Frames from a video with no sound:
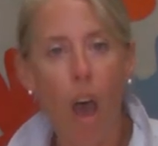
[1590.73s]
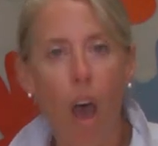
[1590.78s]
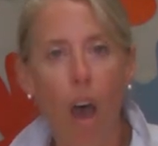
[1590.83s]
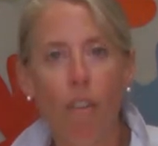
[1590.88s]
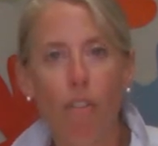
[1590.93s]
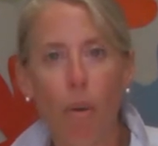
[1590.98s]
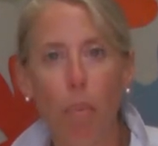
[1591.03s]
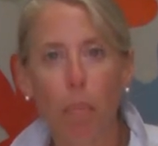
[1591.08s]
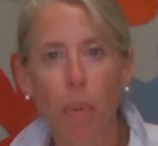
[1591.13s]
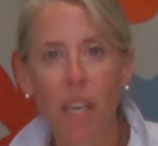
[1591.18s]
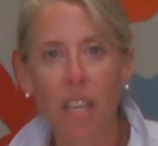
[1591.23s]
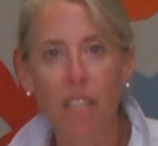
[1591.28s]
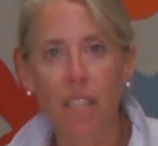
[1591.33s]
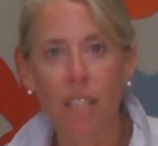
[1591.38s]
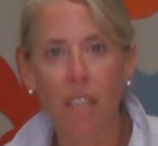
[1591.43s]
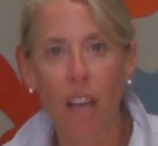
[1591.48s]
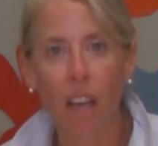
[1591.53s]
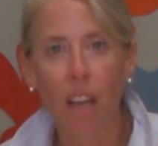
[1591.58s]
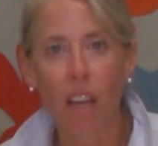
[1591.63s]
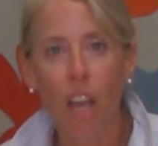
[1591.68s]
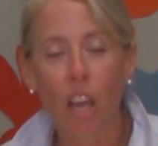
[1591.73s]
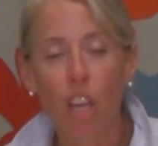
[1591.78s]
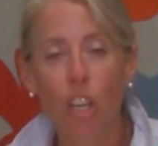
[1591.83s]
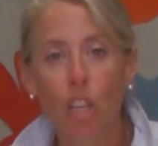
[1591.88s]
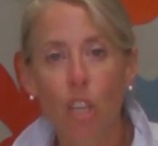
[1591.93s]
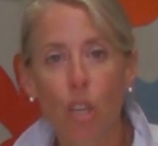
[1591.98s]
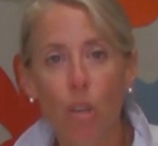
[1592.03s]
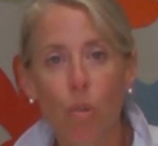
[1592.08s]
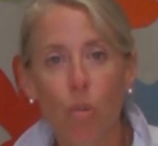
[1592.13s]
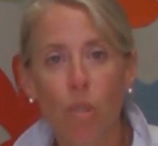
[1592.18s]
of a pizza
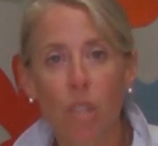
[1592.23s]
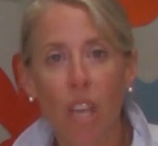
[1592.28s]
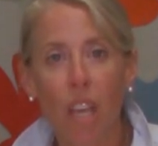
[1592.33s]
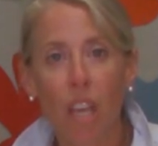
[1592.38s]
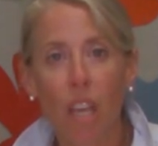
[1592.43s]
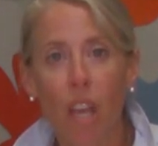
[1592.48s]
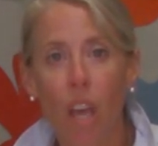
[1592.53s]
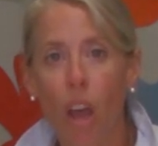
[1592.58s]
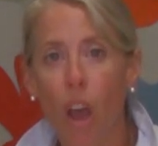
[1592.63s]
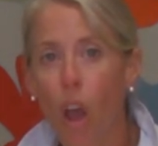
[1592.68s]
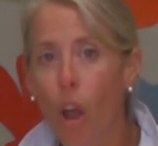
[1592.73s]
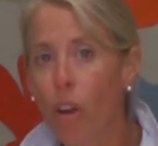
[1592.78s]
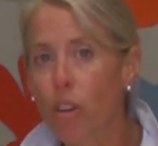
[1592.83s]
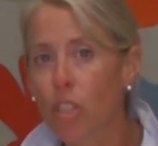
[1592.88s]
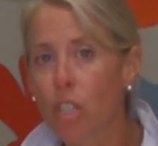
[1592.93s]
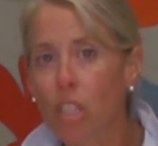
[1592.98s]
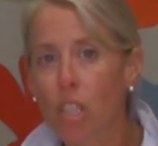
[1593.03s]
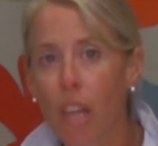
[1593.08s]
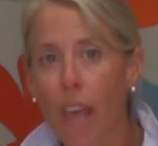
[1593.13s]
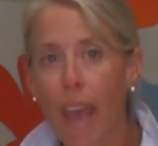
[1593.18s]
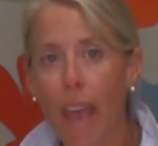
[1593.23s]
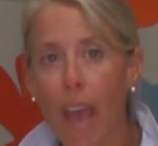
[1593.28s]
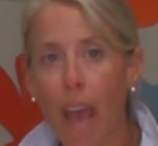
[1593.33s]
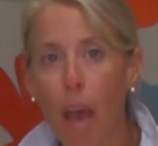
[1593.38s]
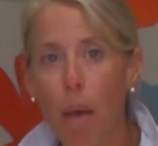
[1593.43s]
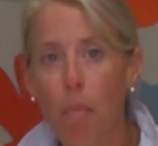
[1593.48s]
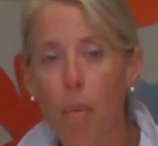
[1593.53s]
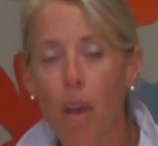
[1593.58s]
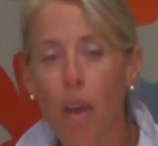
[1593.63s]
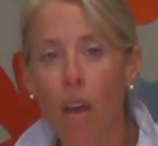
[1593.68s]
using our
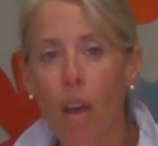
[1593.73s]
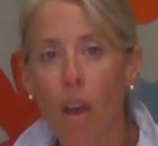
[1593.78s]
slab,